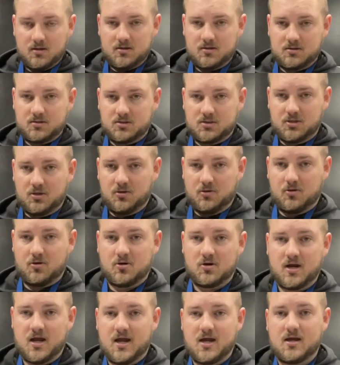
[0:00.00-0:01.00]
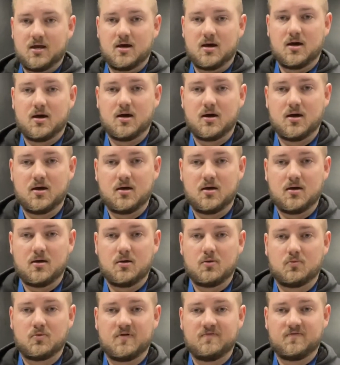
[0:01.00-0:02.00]
to create a
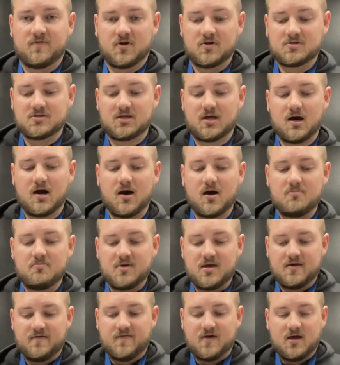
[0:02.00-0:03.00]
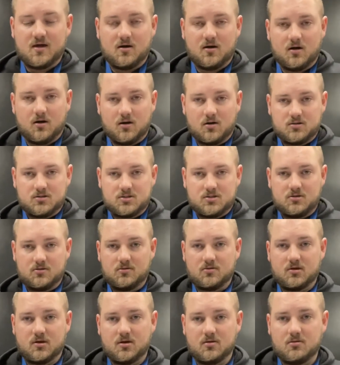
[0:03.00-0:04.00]
reverse copy of it onto
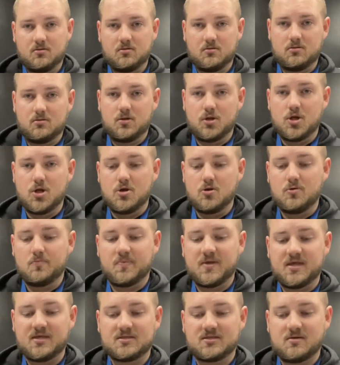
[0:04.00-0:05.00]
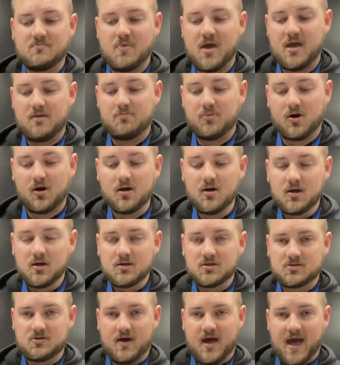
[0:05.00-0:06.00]
the new piece of paper.
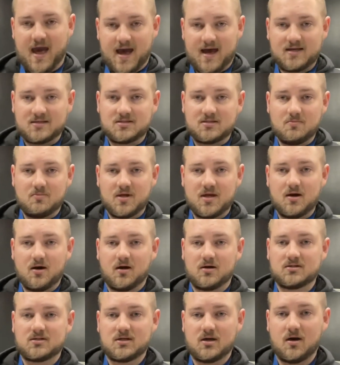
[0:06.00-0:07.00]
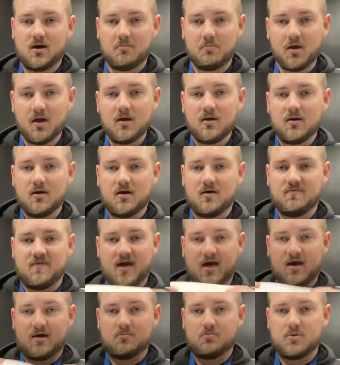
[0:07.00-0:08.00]
So it has to be on top. I've
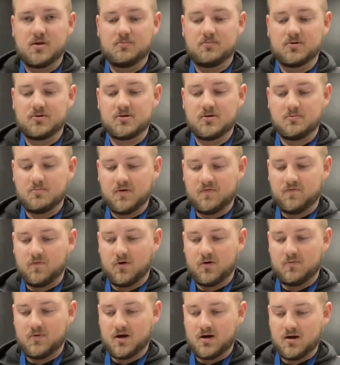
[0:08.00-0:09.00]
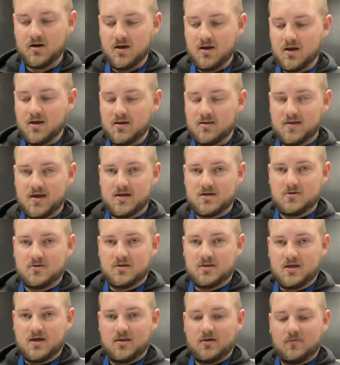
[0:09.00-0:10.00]
had people do it before where they do
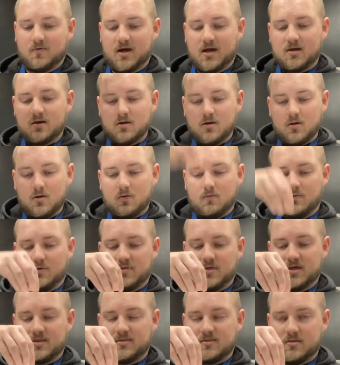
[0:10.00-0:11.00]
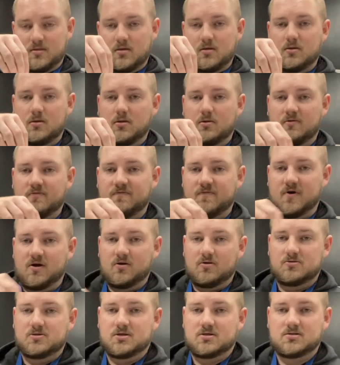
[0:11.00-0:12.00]
it the other way. Well, then your
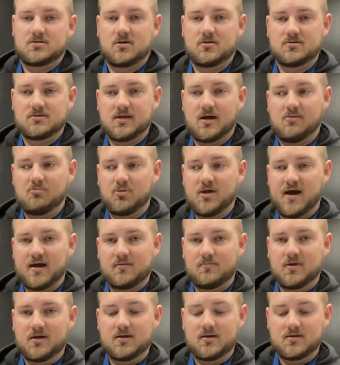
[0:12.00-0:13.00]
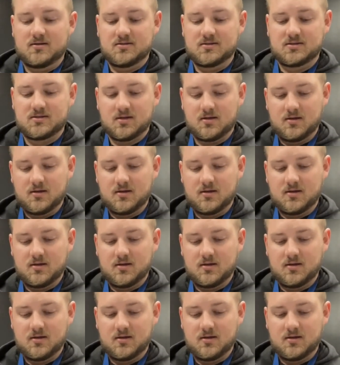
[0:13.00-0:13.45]
photo just turns out black because